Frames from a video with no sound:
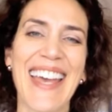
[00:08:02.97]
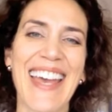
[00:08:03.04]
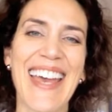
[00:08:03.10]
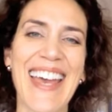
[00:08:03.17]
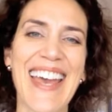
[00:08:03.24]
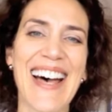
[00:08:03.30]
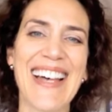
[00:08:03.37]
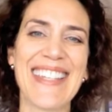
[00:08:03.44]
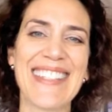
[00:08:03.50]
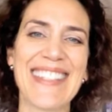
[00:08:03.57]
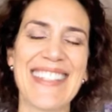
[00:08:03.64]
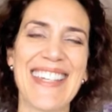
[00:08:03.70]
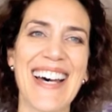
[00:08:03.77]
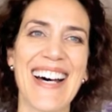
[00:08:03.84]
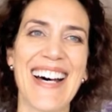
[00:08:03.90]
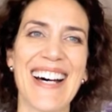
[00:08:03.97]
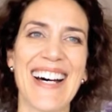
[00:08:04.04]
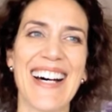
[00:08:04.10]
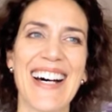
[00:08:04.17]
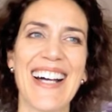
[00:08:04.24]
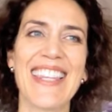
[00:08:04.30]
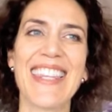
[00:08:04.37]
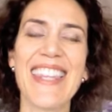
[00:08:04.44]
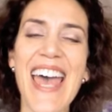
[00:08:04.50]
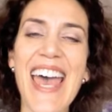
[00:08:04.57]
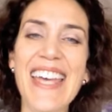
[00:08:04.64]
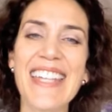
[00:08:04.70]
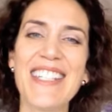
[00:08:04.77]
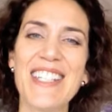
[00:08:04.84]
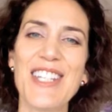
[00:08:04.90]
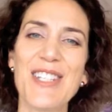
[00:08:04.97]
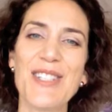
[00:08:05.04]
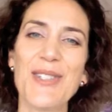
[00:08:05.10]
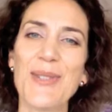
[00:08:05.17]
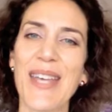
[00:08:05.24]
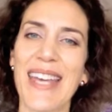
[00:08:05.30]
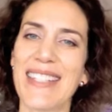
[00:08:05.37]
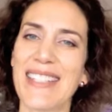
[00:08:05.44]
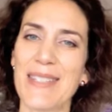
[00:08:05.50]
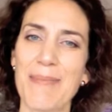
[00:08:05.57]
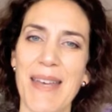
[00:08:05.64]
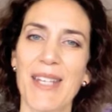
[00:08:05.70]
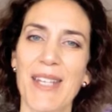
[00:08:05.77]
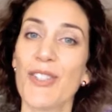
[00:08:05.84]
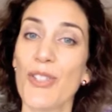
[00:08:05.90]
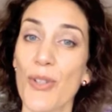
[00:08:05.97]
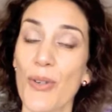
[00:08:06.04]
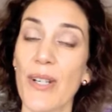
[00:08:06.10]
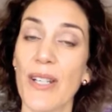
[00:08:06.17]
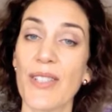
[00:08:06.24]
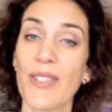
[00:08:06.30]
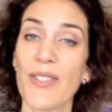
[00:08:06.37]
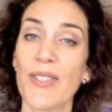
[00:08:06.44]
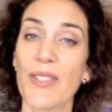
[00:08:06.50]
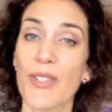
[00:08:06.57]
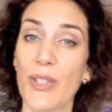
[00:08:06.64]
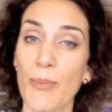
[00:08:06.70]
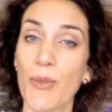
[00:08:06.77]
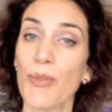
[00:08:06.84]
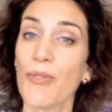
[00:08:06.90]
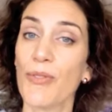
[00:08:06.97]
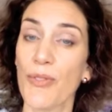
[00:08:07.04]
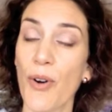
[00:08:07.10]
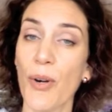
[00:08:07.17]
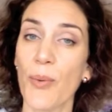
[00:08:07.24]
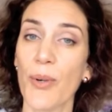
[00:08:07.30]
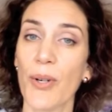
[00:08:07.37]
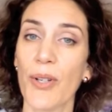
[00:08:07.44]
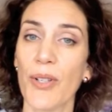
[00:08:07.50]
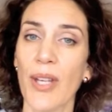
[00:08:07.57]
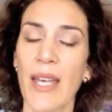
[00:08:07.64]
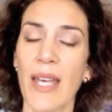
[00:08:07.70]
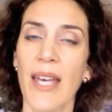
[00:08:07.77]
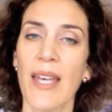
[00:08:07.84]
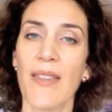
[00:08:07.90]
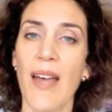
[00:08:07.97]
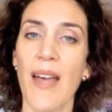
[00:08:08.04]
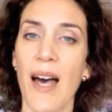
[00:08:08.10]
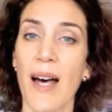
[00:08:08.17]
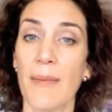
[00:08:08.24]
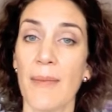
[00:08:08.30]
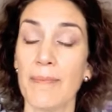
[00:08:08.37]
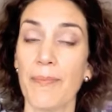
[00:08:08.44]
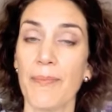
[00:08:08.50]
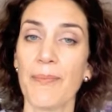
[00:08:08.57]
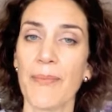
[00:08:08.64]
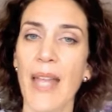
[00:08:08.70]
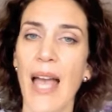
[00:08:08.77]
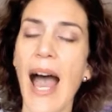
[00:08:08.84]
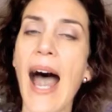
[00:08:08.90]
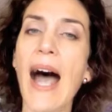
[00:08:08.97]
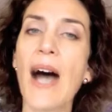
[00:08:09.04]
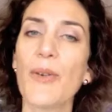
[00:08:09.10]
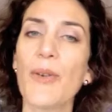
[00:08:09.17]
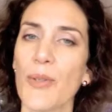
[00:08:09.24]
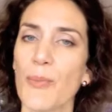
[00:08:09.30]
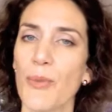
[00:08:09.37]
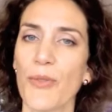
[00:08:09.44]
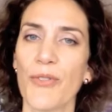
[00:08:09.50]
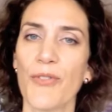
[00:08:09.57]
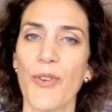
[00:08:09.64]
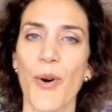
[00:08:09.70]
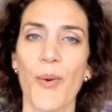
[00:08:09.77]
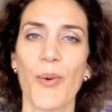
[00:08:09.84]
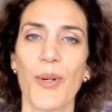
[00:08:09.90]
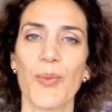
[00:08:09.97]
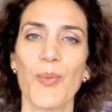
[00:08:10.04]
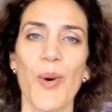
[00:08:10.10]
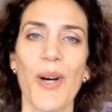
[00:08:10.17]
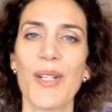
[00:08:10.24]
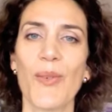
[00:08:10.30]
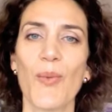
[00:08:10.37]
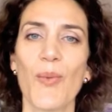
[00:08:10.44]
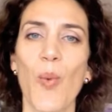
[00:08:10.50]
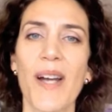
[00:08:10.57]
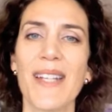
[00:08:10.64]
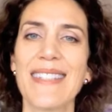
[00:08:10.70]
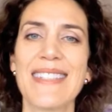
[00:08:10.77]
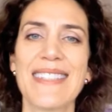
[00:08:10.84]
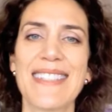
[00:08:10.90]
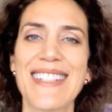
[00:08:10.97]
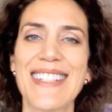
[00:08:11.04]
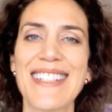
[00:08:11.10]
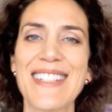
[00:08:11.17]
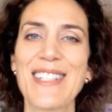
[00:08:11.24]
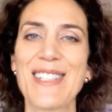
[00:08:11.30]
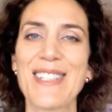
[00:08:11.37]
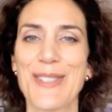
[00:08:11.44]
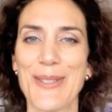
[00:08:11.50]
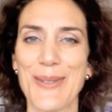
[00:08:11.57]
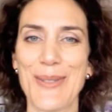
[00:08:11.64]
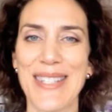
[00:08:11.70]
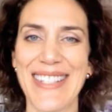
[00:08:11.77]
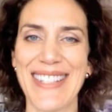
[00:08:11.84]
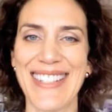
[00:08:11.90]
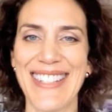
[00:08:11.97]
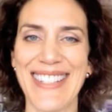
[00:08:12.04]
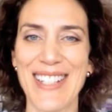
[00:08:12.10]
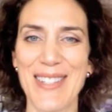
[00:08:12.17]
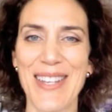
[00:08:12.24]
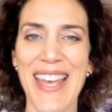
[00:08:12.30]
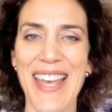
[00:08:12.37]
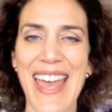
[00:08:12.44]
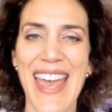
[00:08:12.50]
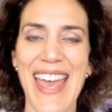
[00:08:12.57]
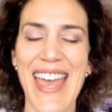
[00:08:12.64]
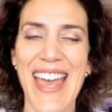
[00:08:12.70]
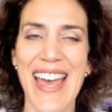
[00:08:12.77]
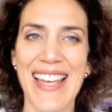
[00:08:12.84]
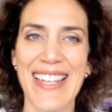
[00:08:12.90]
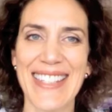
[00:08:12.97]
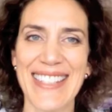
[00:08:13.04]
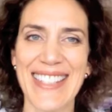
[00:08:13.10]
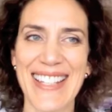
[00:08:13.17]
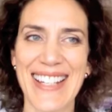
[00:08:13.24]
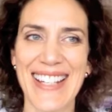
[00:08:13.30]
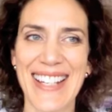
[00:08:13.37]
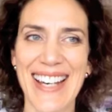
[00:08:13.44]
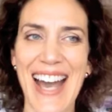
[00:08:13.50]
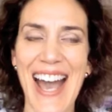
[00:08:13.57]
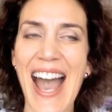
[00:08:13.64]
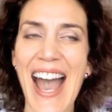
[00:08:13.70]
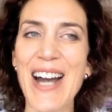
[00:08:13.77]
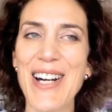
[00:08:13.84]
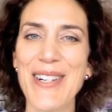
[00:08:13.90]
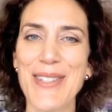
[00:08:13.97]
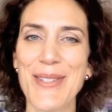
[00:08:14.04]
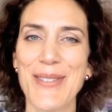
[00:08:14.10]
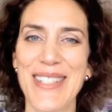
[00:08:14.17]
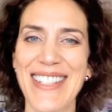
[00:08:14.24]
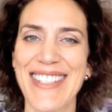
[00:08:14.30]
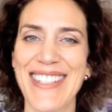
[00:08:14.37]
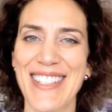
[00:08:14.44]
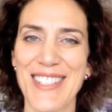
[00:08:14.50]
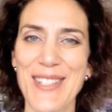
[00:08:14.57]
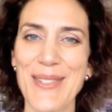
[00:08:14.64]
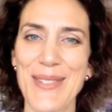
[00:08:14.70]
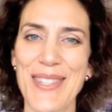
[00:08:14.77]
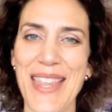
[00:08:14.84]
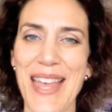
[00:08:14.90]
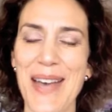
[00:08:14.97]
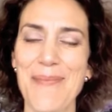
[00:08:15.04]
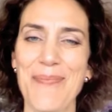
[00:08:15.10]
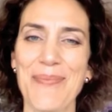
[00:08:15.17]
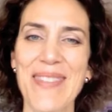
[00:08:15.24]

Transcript: And then you get to make a choice to move forward. How you move forward, what skills you need, and how you need to use them.